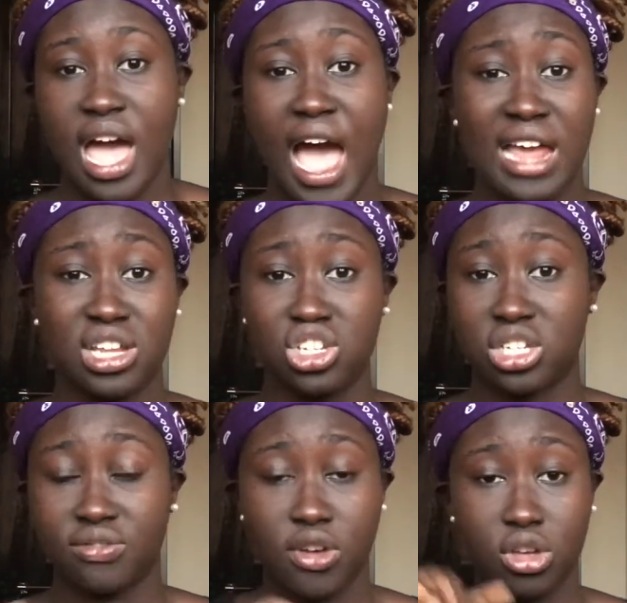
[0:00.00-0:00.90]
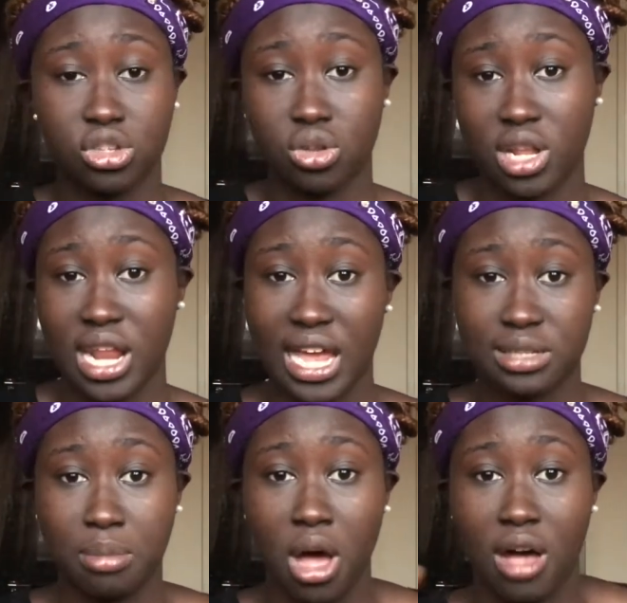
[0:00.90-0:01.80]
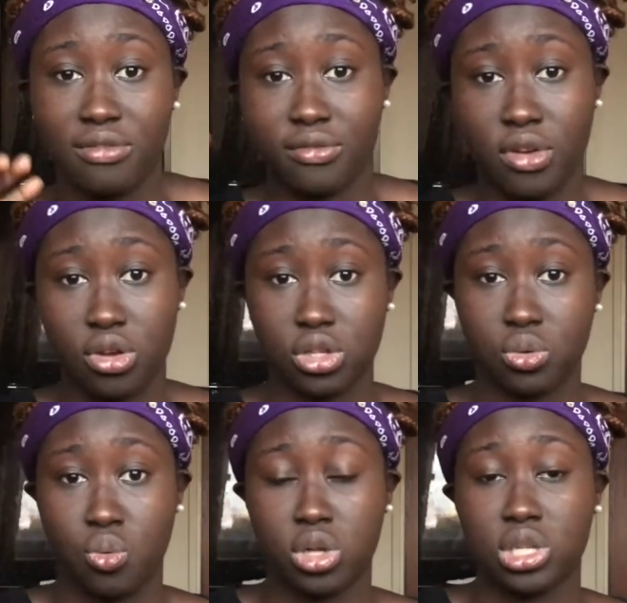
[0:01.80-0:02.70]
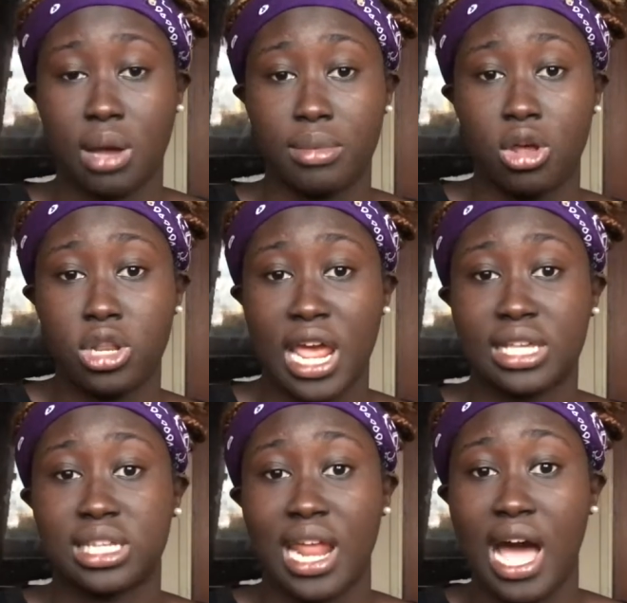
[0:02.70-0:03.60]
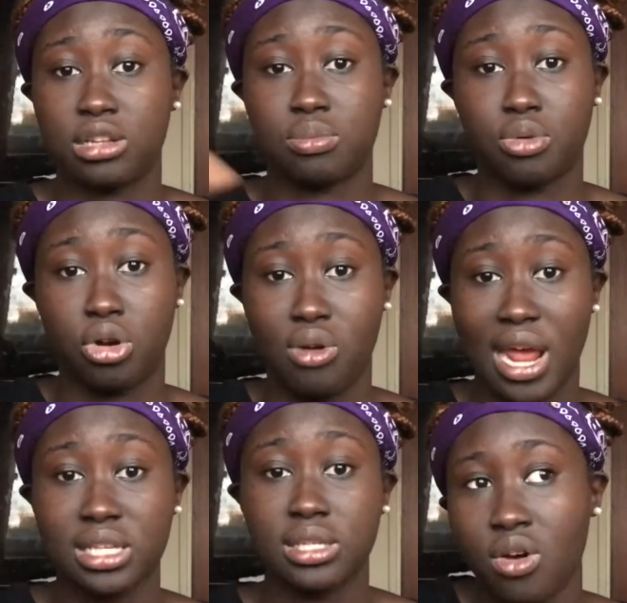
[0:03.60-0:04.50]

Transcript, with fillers: I can just focus on the next path and focus on what's coming on next and how to progress.